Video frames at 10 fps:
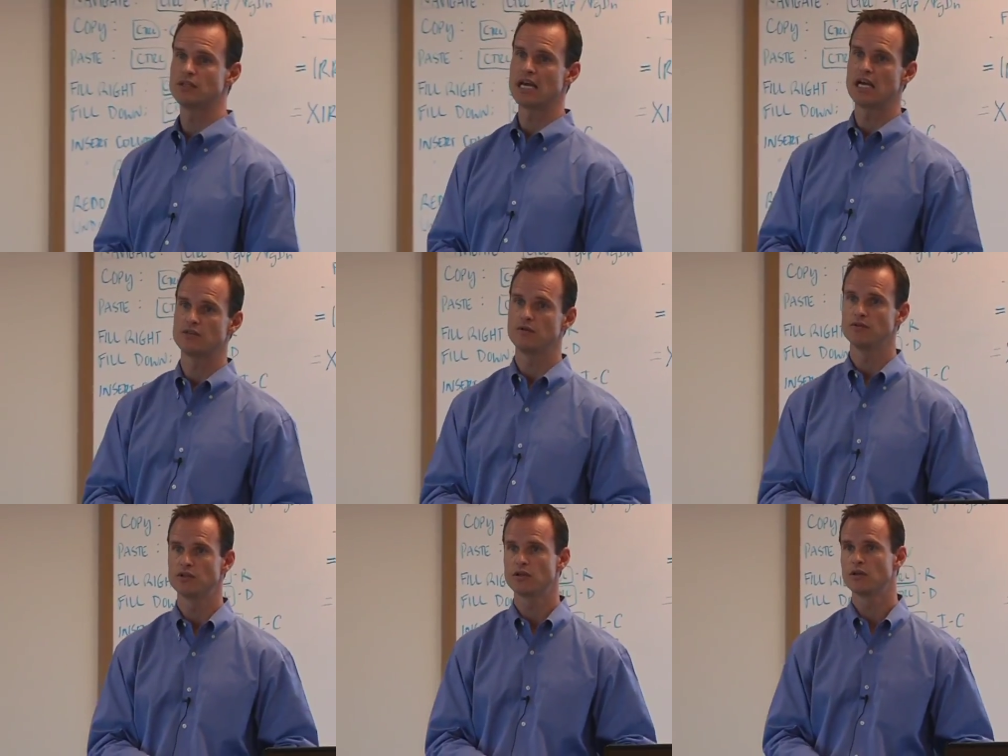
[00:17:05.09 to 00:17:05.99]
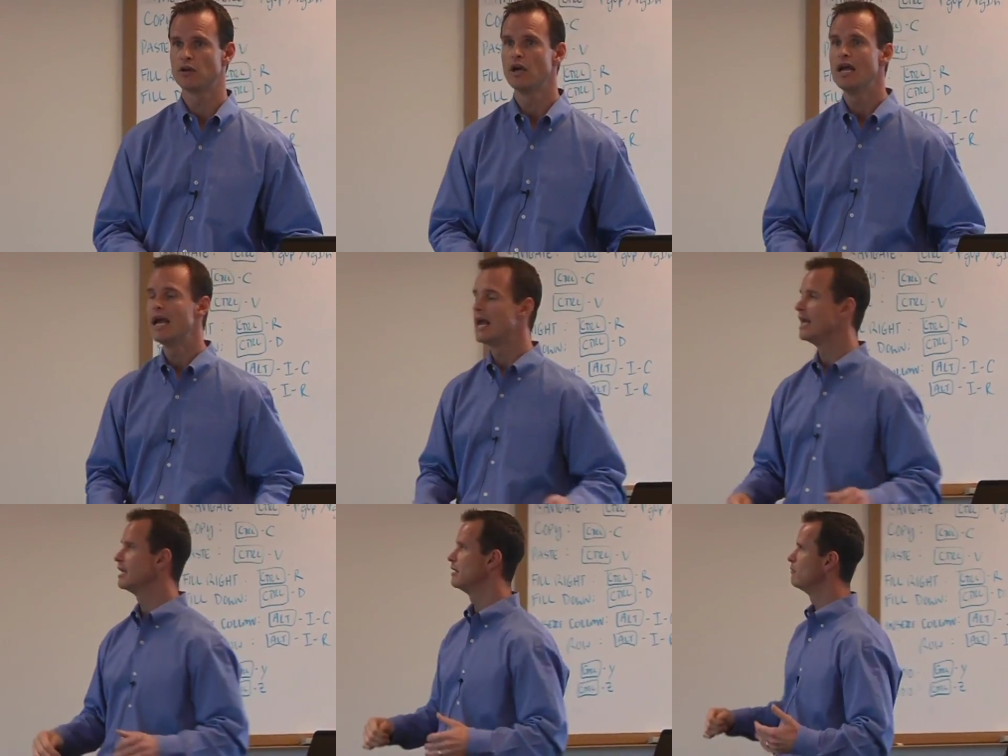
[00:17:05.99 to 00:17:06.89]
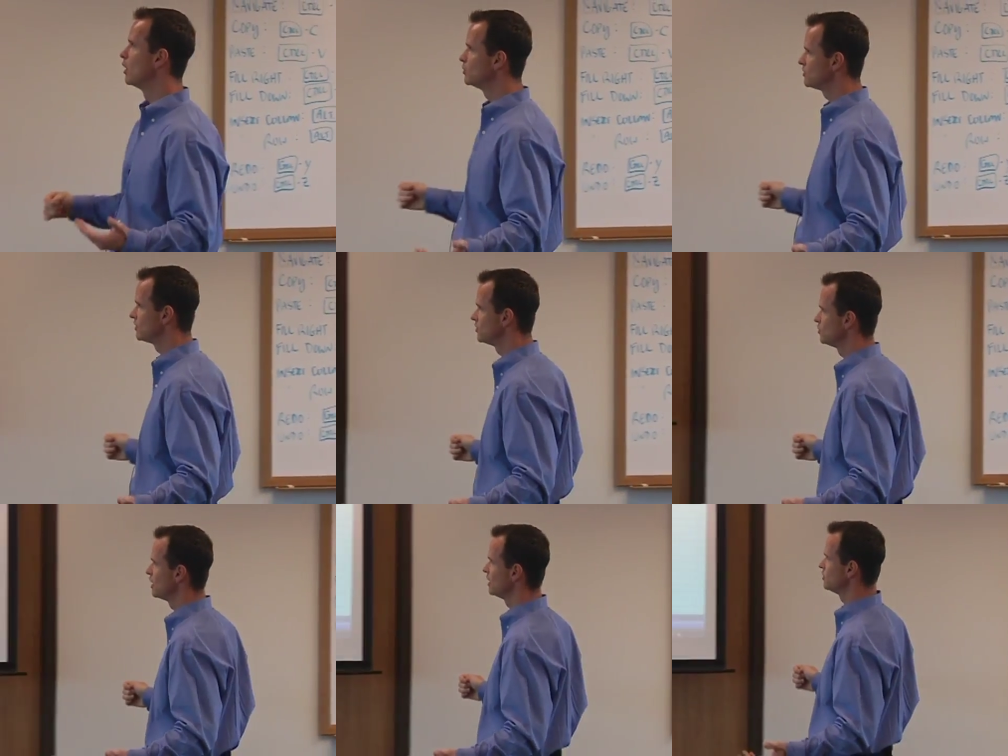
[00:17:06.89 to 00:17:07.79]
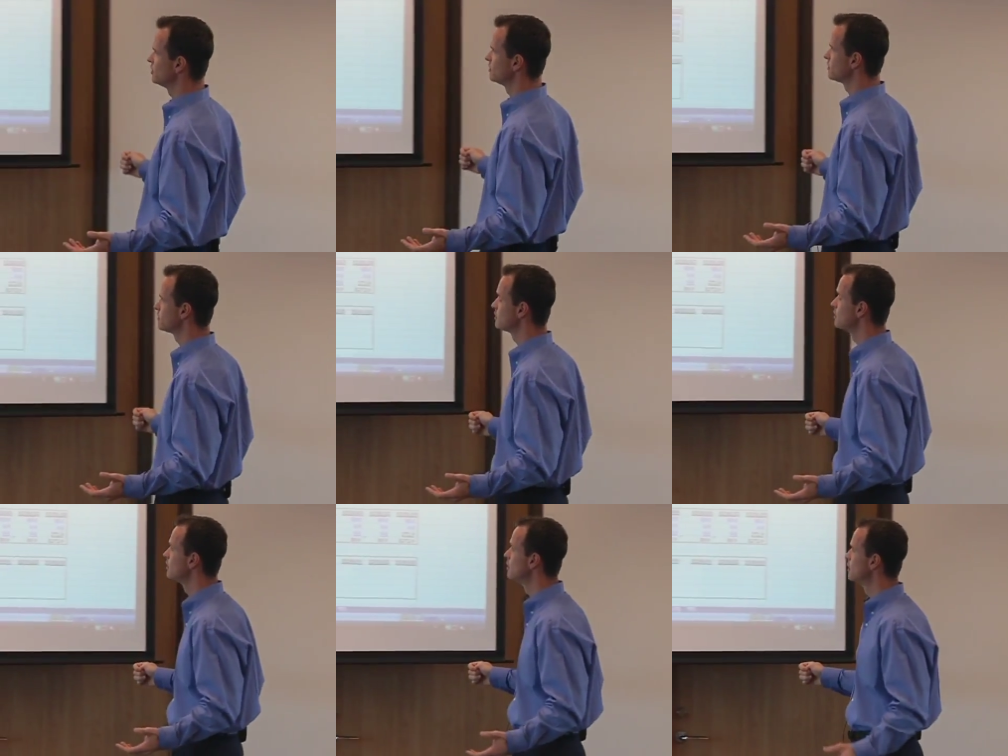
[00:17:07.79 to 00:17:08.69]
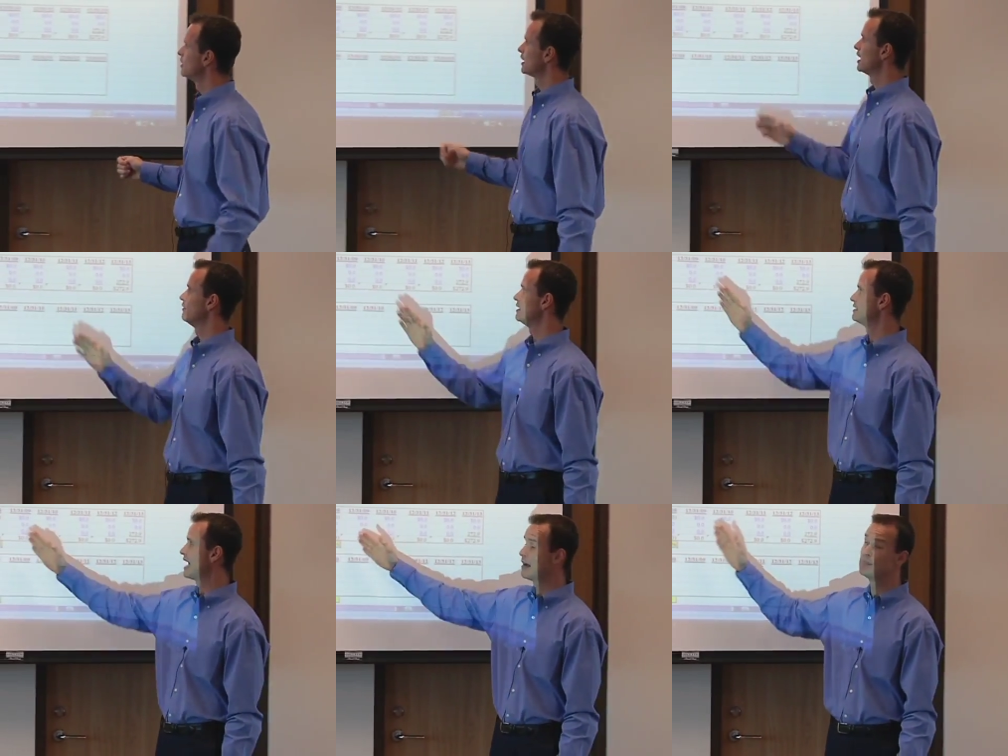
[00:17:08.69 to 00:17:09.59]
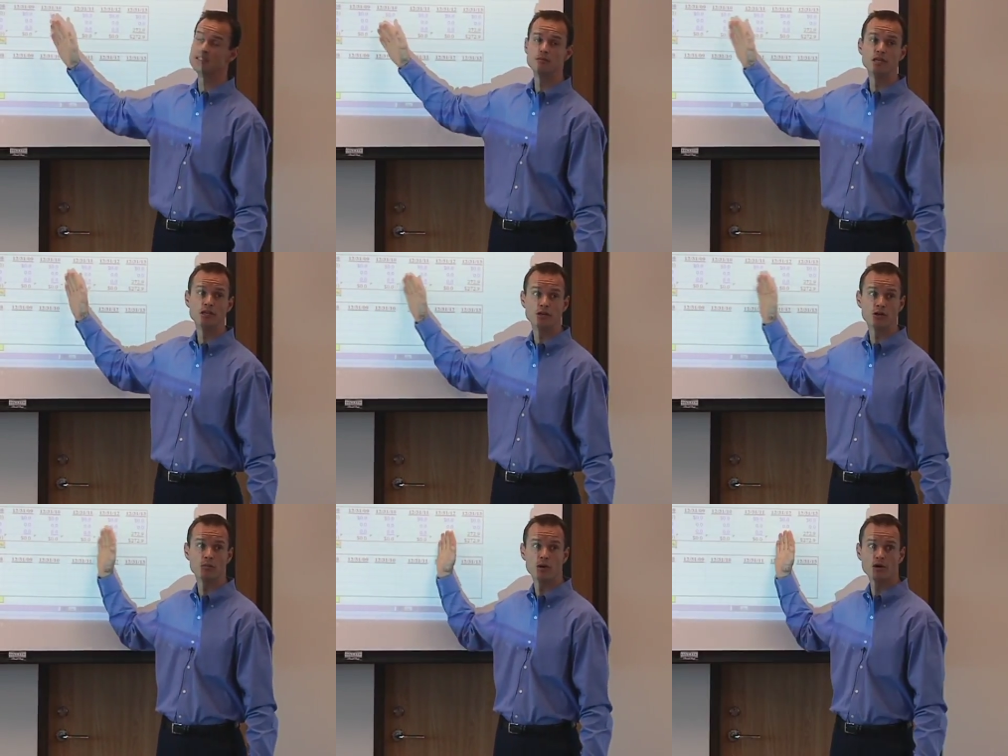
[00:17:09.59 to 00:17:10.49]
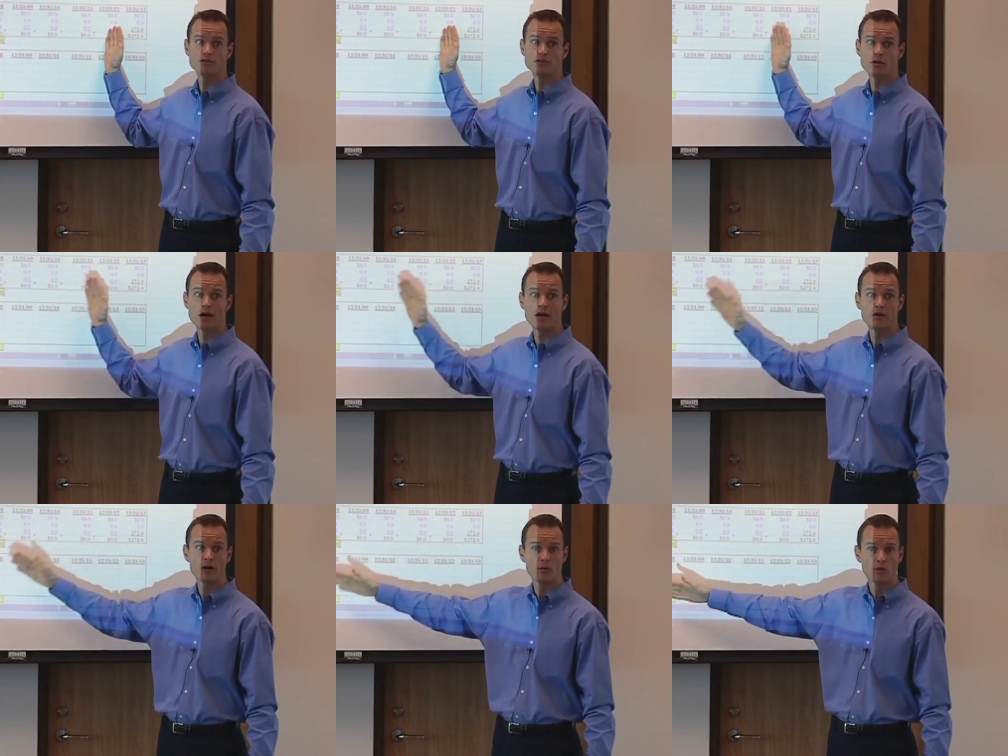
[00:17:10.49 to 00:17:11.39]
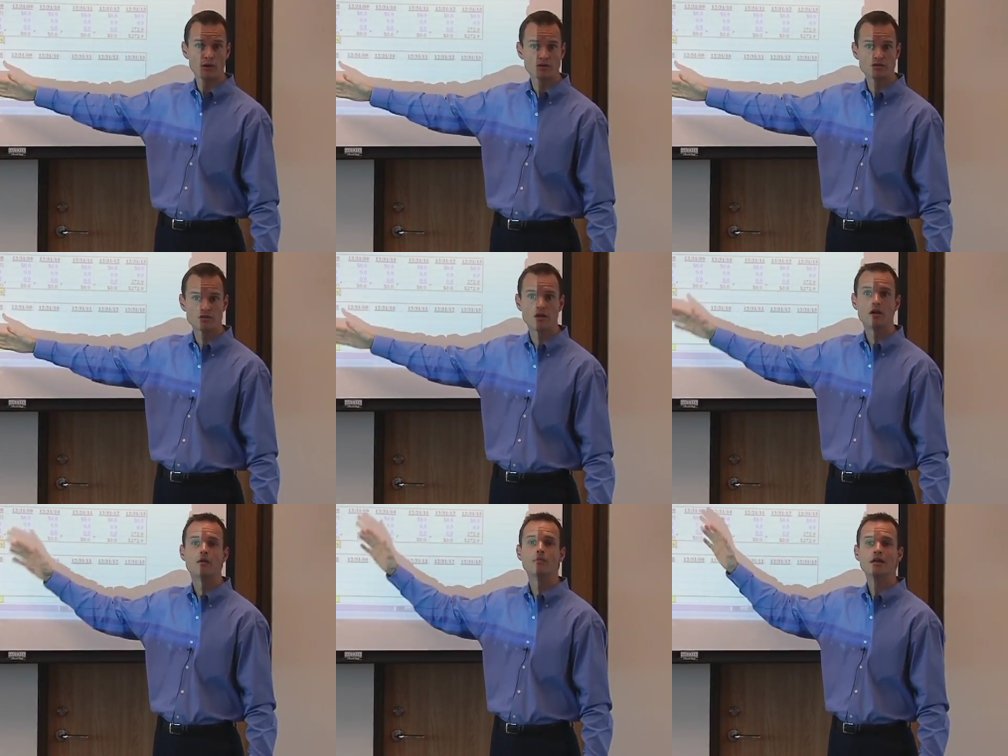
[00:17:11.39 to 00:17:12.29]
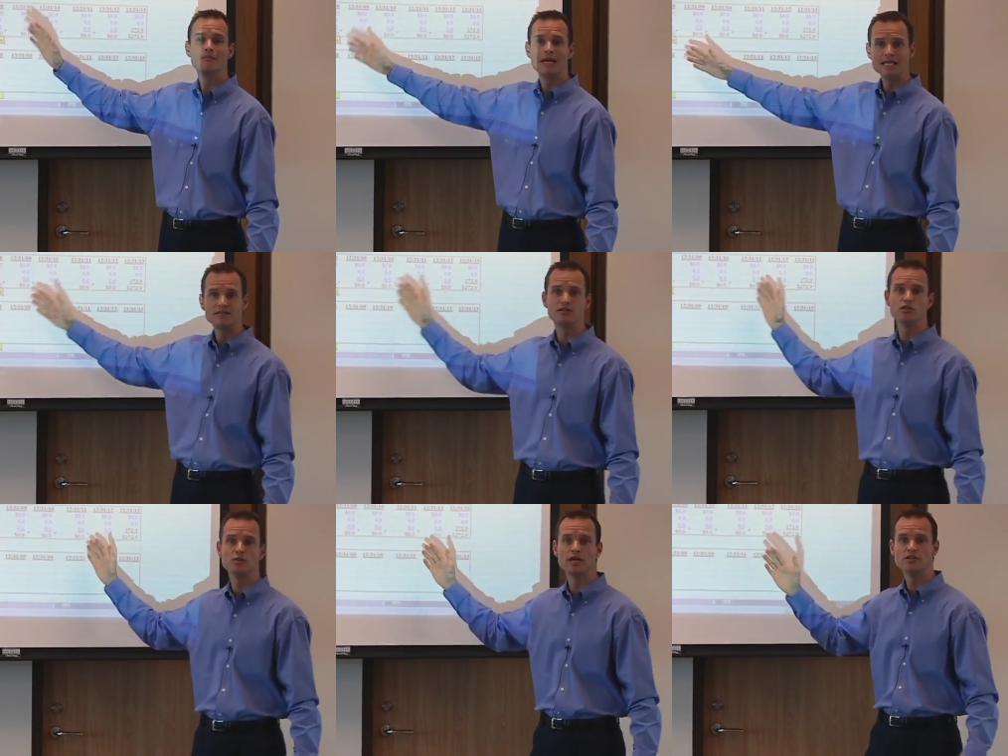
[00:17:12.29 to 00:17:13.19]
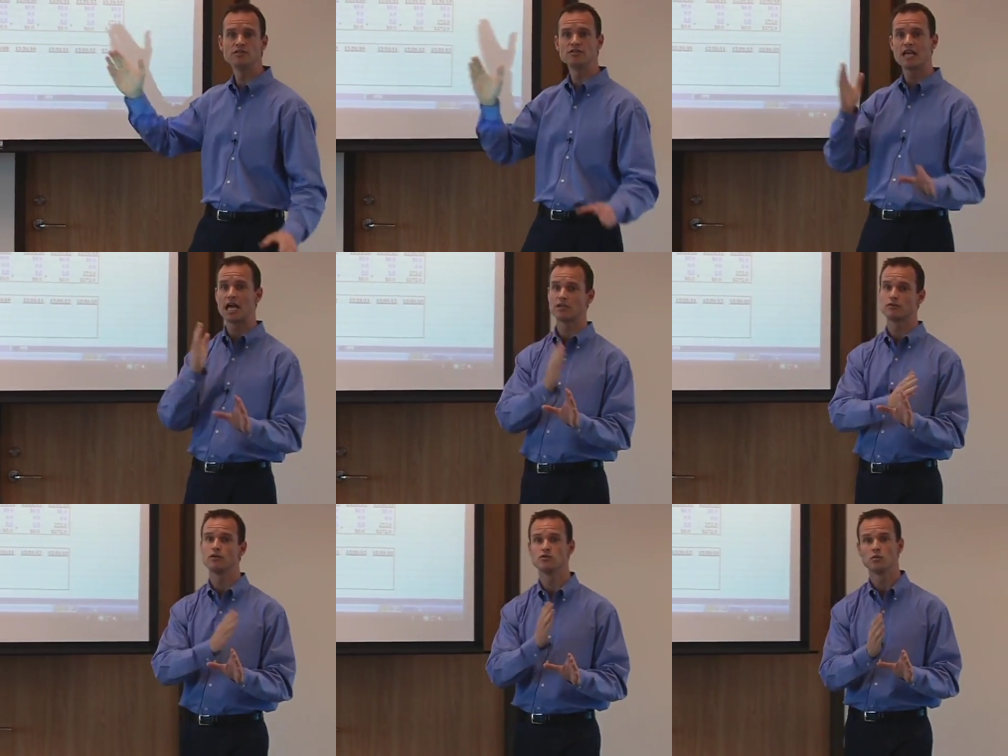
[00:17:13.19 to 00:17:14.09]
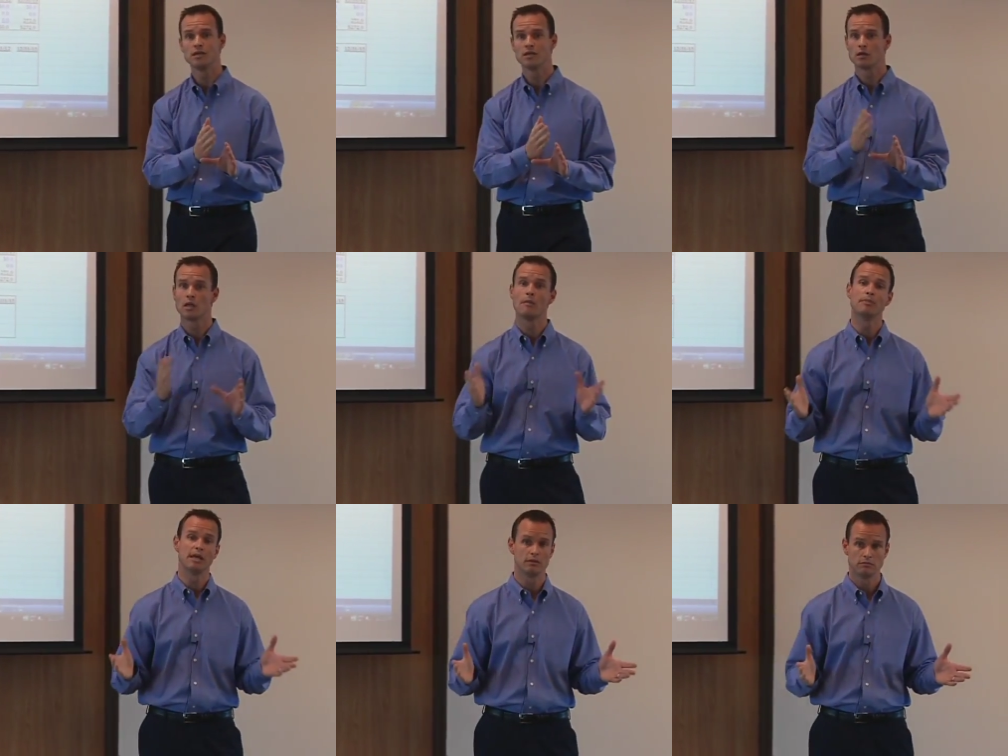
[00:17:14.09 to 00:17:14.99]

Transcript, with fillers: cash flows occur. And in most situations, again, these happen to be a year apart, so IRR works, but in many situations, cash flows will be a little lumpy.